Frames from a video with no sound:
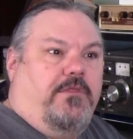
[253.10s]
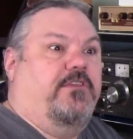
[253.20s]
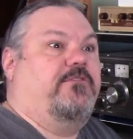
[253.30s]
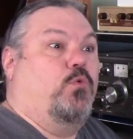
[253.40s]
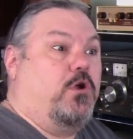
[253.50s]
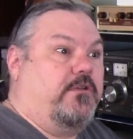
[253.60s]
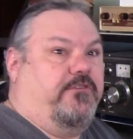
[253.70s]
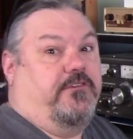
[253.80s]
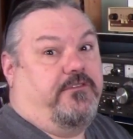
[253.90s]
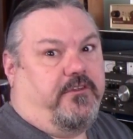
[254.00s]
this
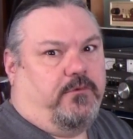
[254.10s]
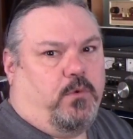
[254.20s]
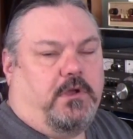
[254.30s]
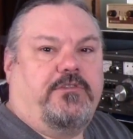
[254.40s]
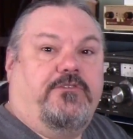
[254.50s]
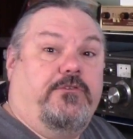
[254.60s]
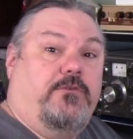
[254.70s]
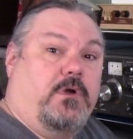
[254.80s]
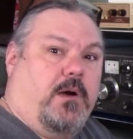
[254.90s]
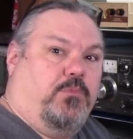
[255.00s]
works, this doesn't work, this
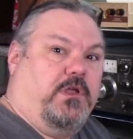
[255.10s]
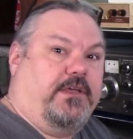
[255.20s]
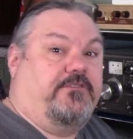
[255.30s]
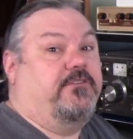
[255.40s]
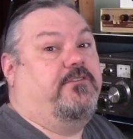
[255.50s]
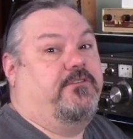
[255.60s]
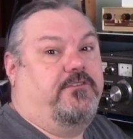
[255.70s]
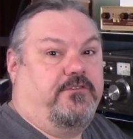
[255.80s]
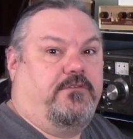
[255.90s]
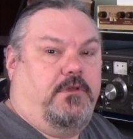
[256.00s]
is too complex, this is
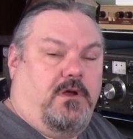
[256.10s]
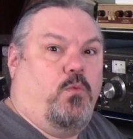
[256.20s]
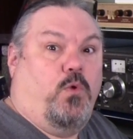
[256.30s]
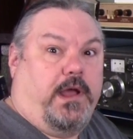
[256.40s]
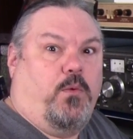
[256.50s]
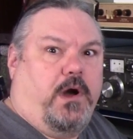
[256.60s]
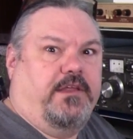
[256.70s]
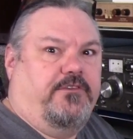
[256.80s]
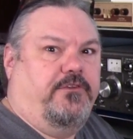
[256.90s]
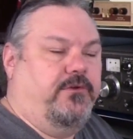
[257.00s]
just, what I
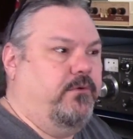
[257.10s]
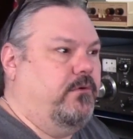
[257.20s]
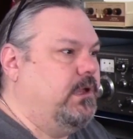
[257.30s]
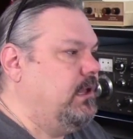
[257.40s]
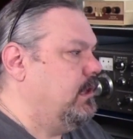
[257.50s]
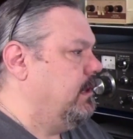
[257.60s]
wanted to do.